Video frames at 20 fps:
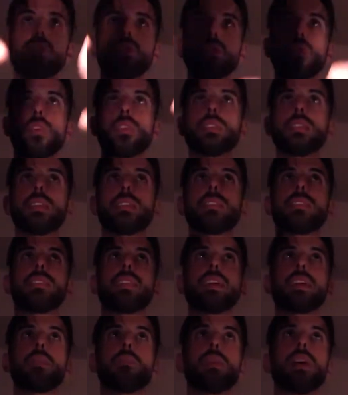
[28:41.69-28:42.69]
vortex is
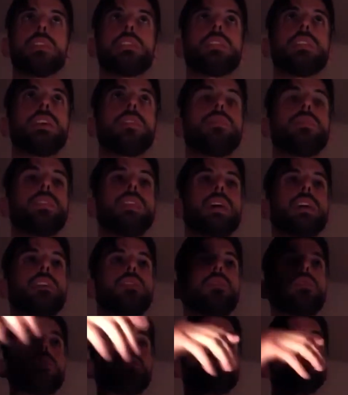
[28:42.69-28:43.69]
like, imagine if like
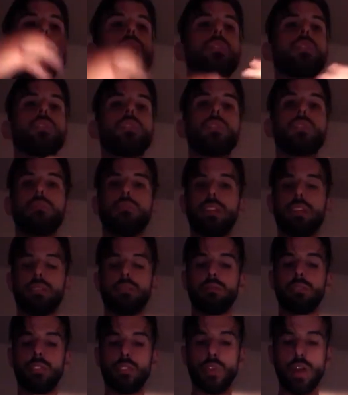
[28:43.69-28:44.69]
you're just like
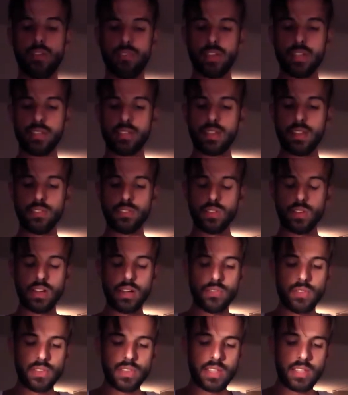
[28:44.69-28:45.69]
gravity center and
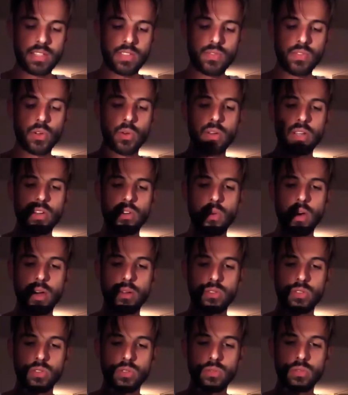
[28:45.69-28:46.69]
everything is floating
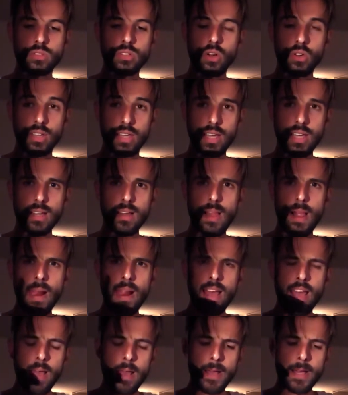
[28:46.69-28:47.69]
around you, okay?
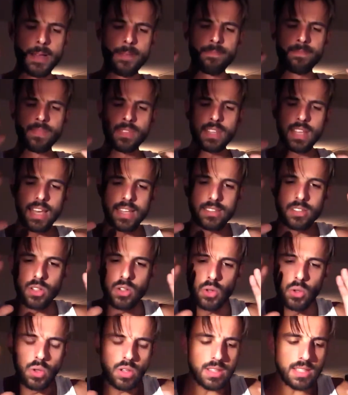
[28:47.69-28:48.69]
And the
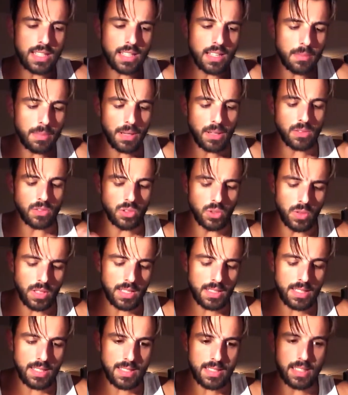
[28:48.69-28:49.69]
cool thing about
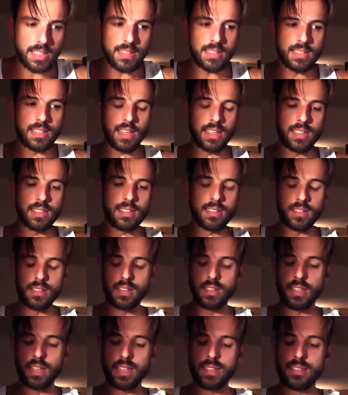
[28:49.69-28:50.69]
doing this is
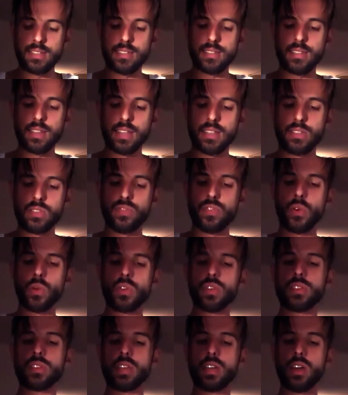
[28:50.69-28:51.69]
it's
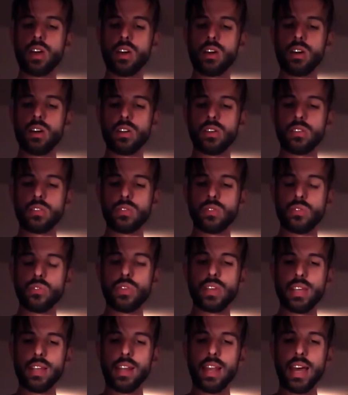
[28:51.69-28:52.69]
focusing on
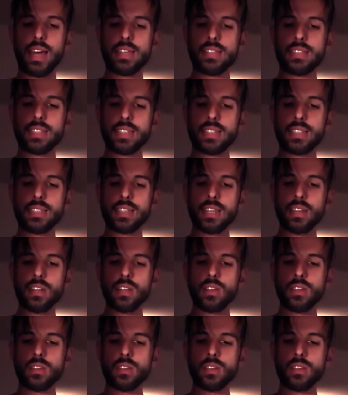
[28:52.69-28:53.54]
realizing that